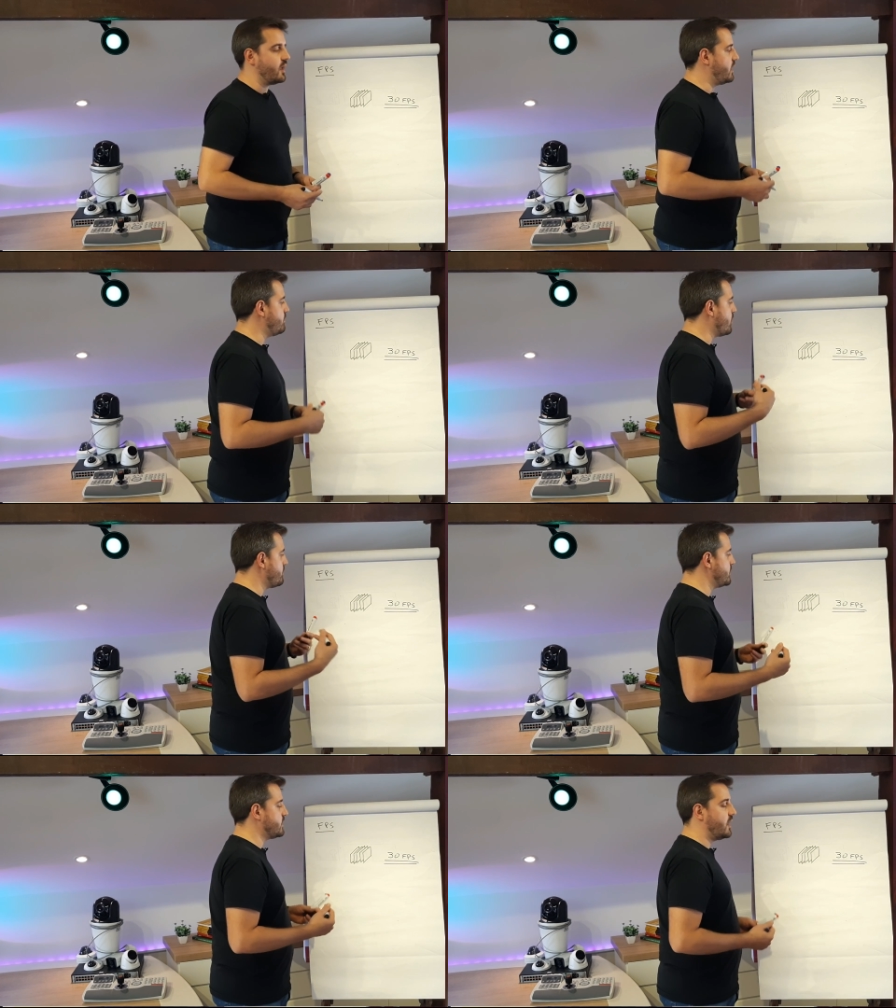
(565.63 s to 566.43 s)
and more
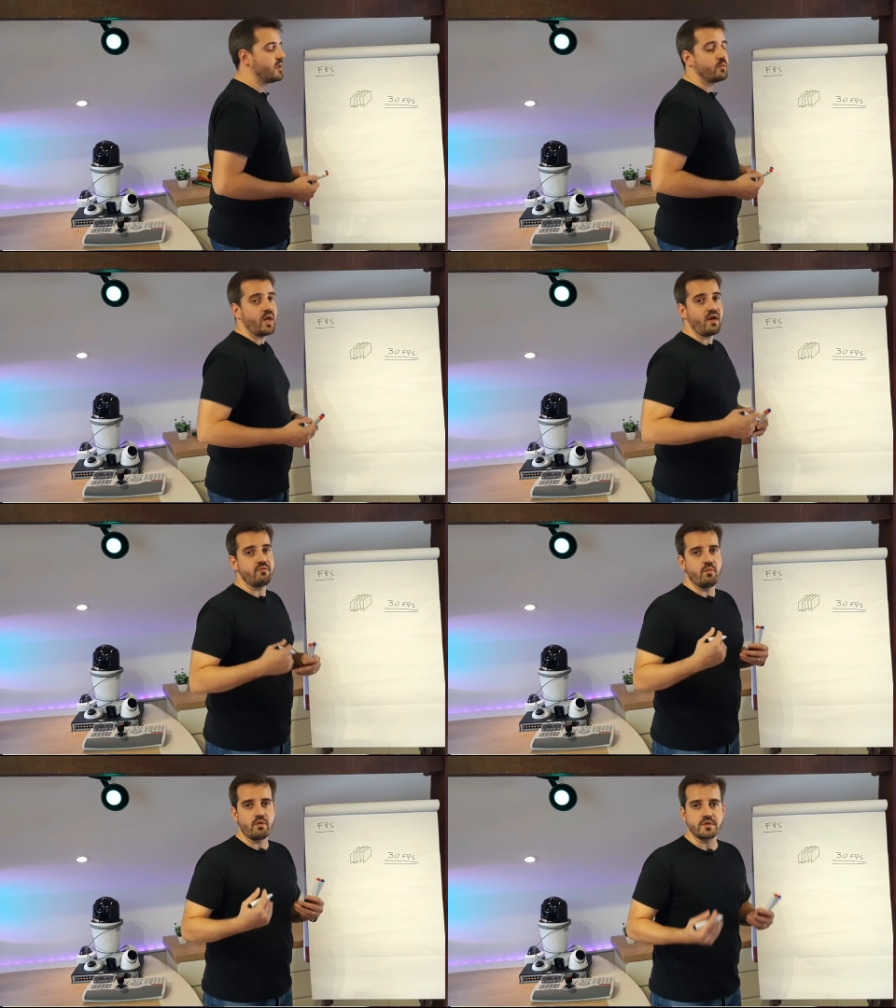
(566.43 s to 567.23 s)
bitrate we
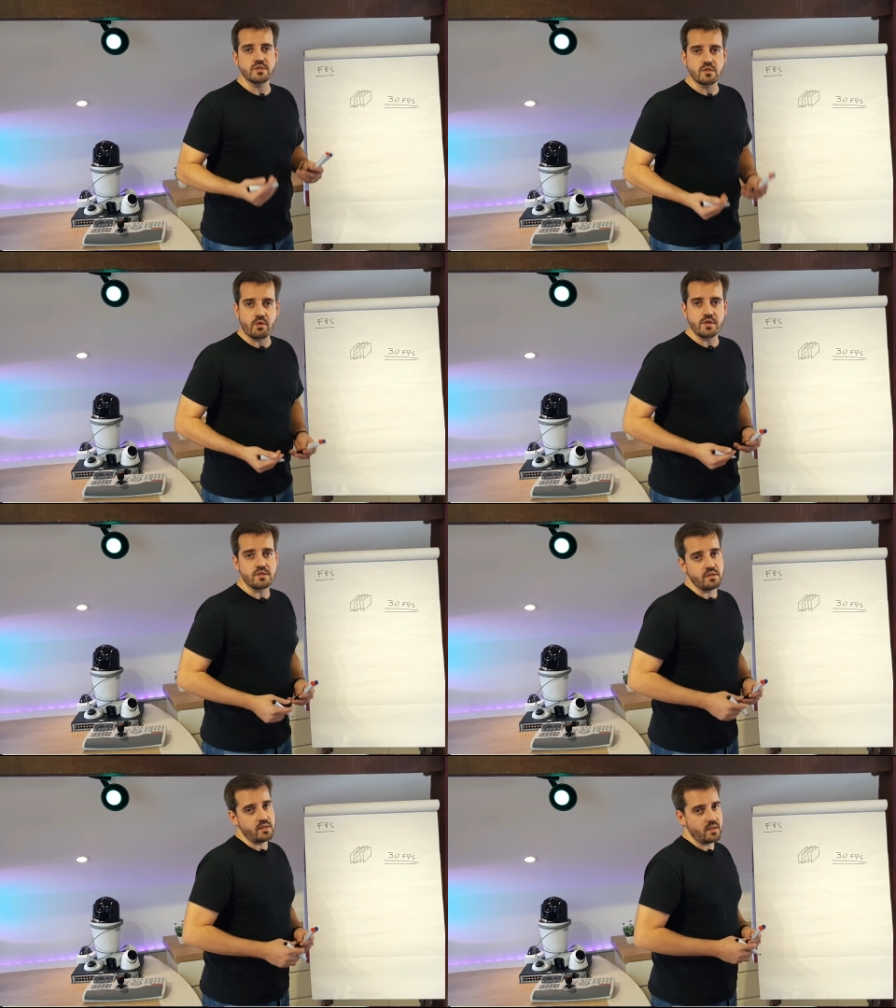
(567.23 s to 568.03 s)
have more
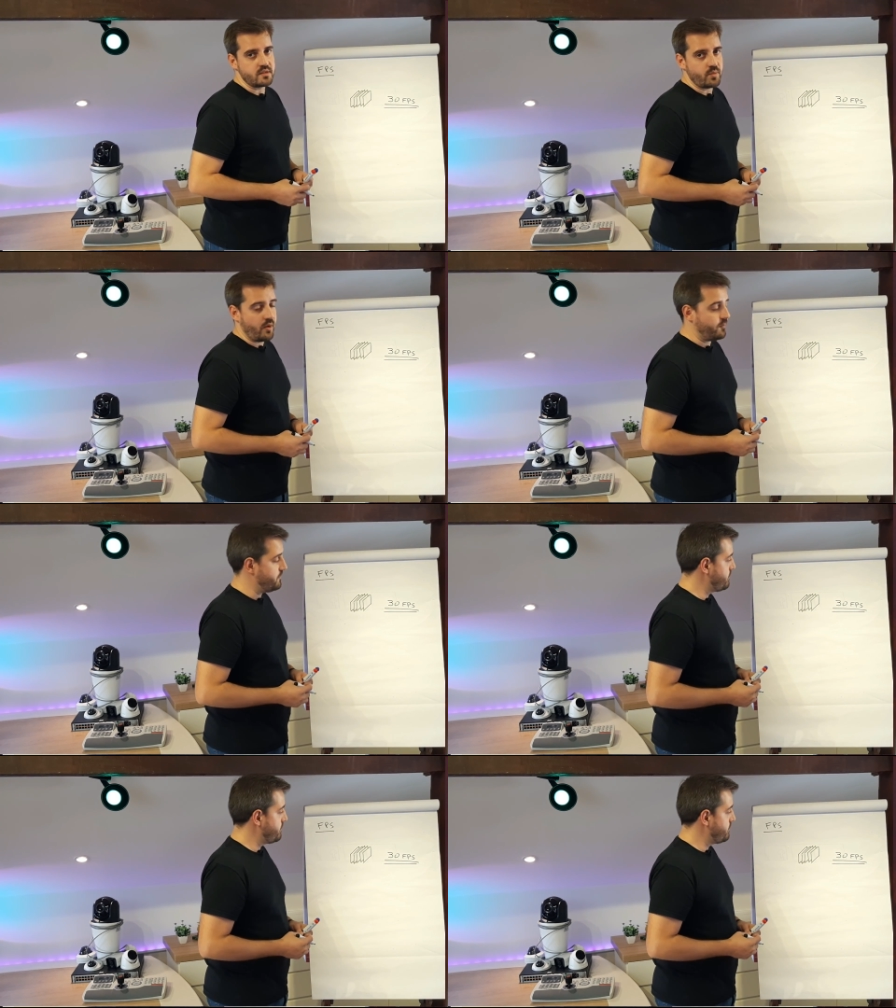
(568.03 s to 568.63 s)
storage need as well.